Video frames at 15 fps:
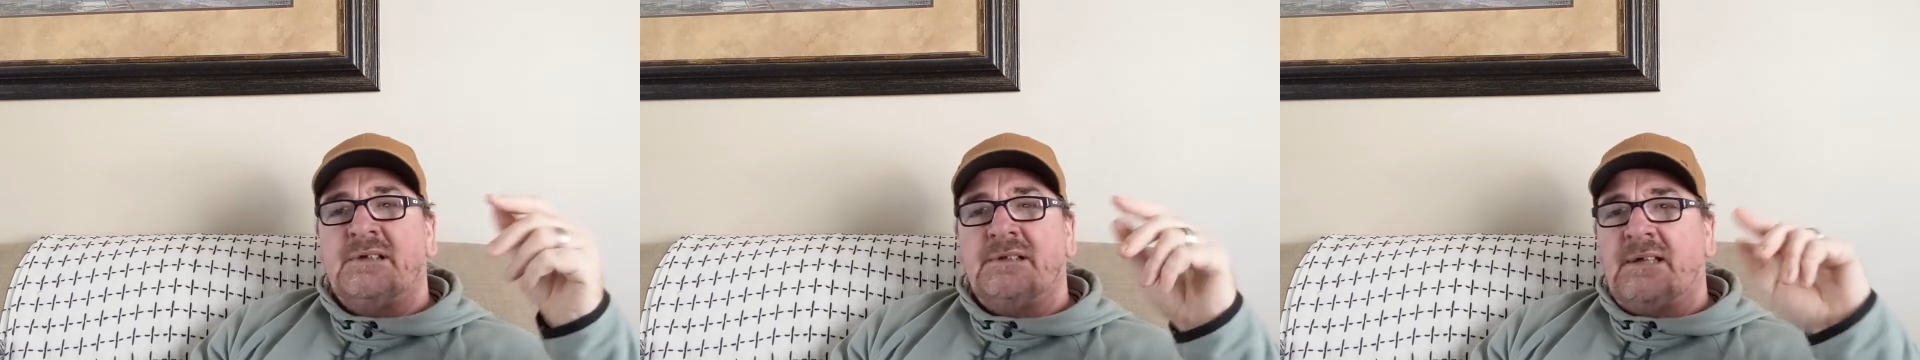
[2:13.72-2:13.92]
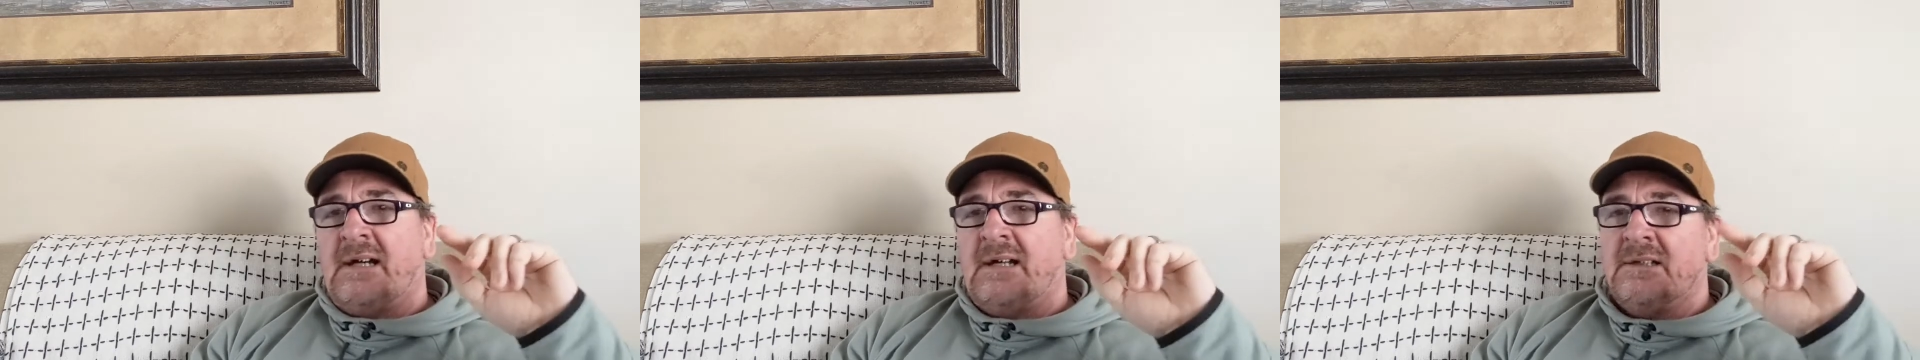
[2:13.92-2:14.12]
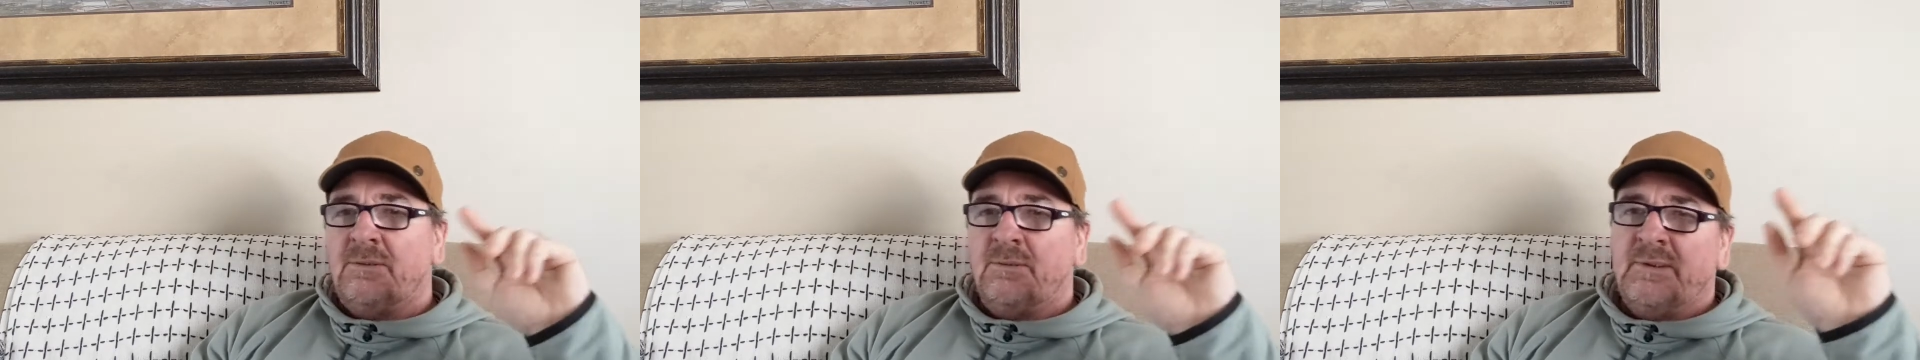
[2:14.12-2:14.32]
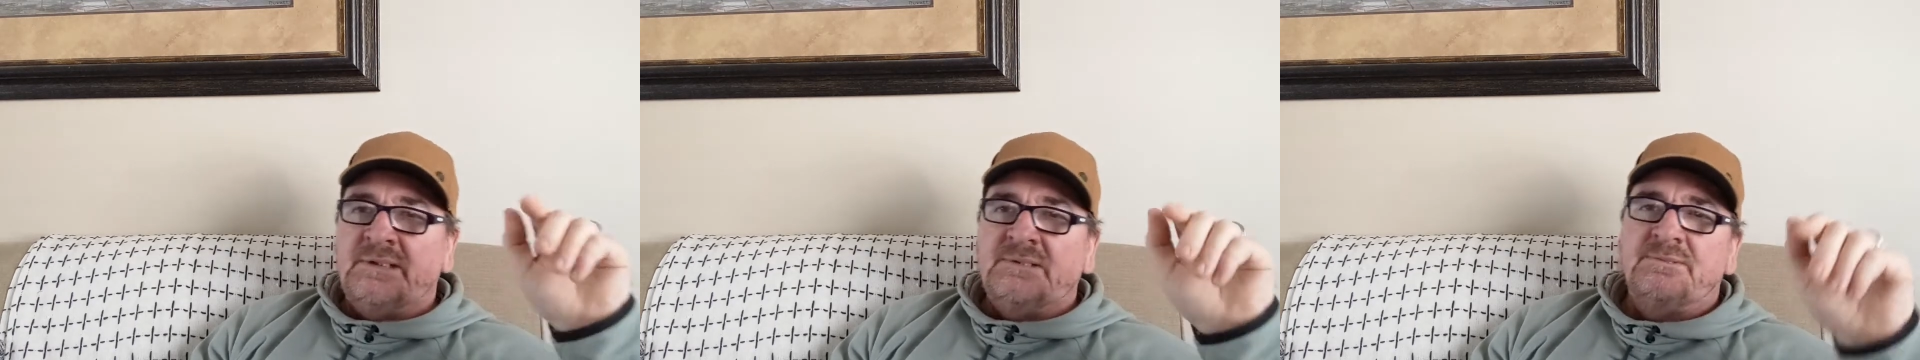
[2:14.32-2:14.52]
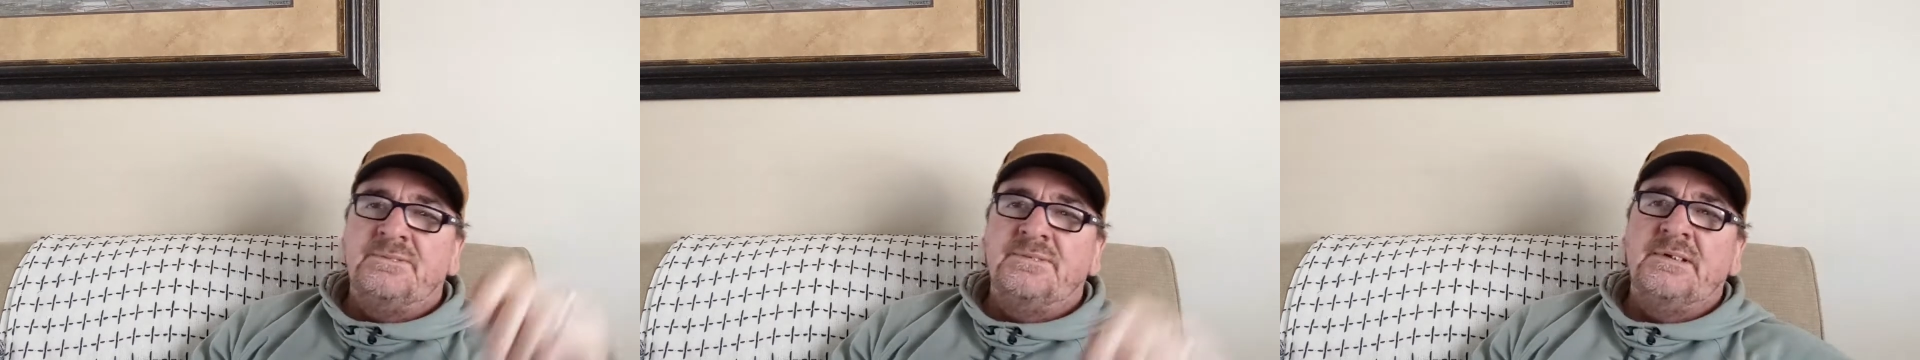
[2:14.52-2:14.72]
did
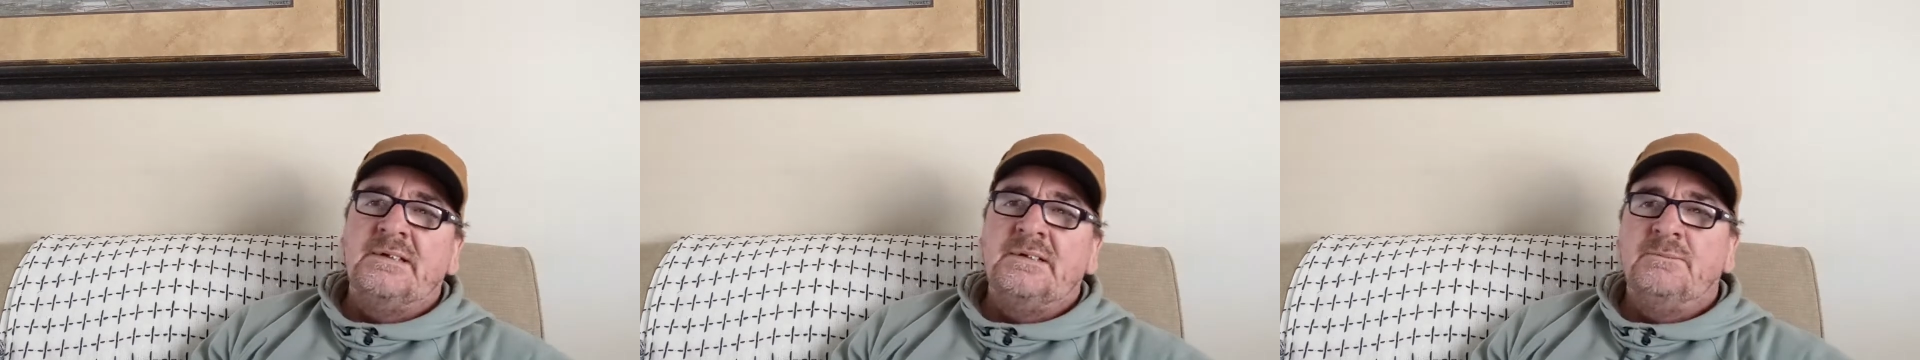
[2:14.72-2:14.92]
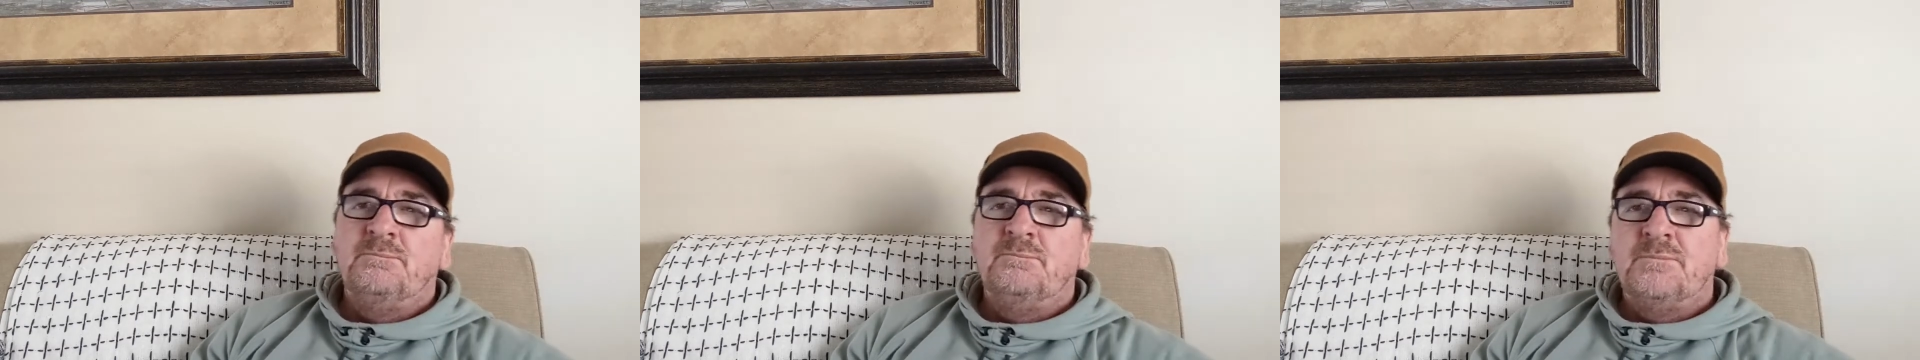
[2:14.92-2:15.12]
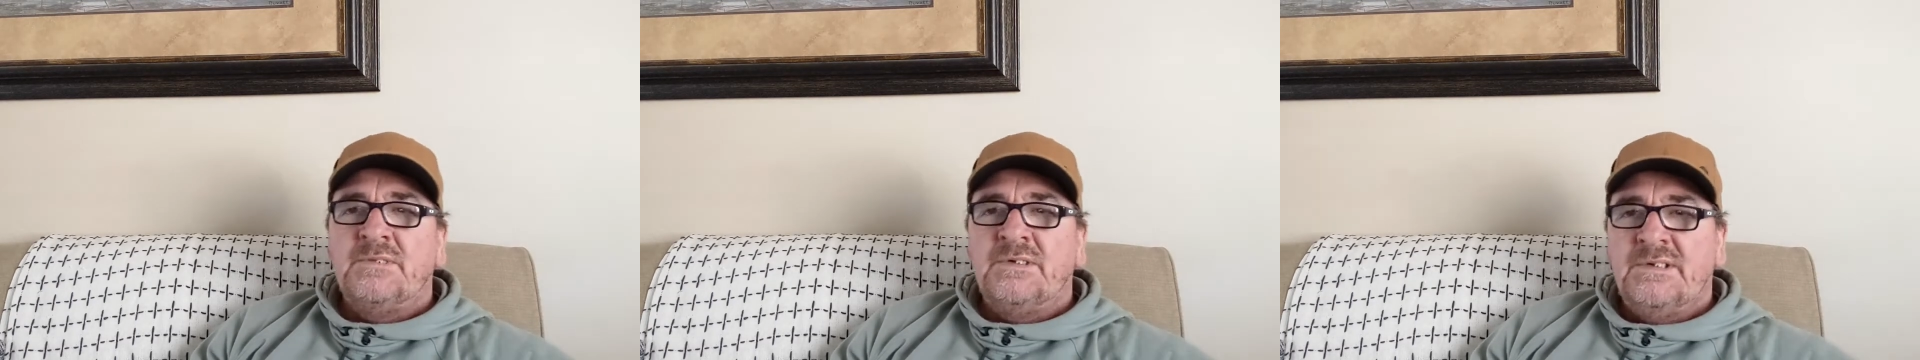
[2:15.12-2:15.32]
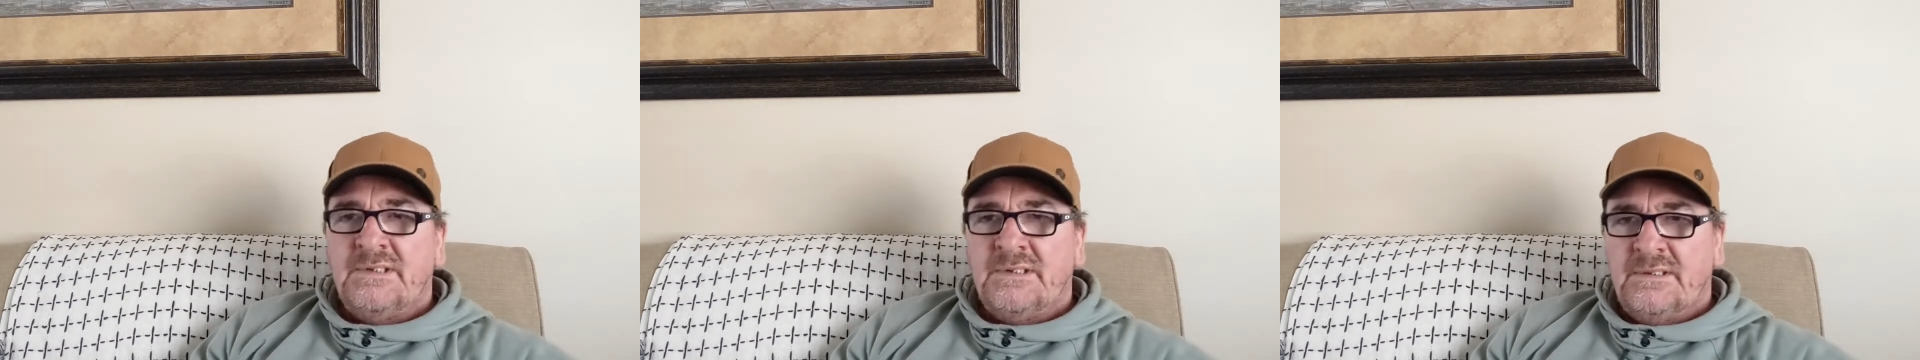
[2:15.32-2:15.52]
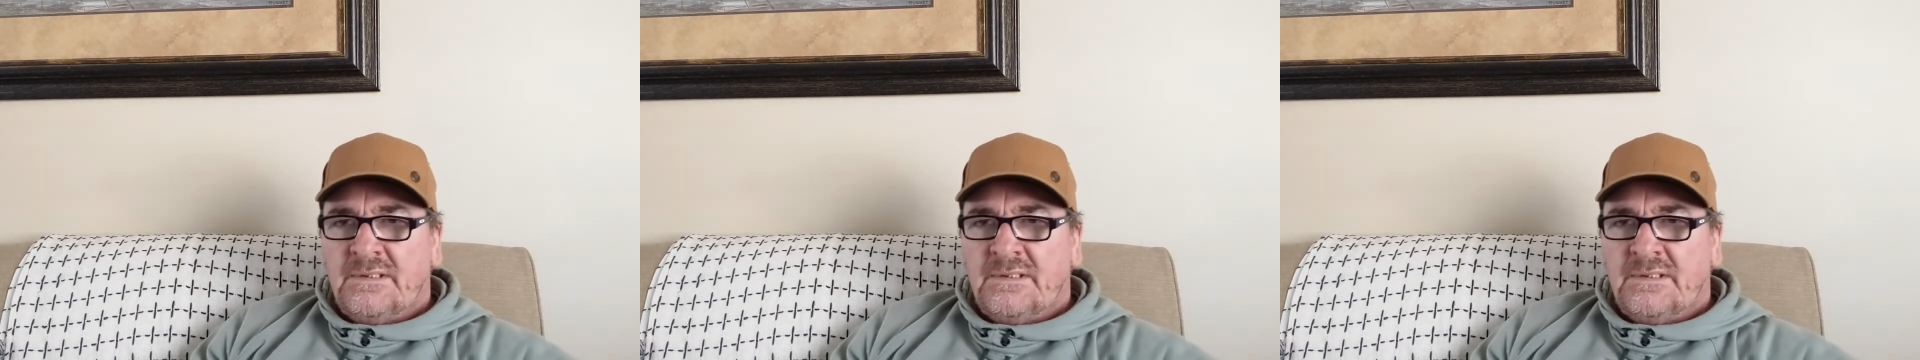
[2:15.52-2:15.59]
Halloween themed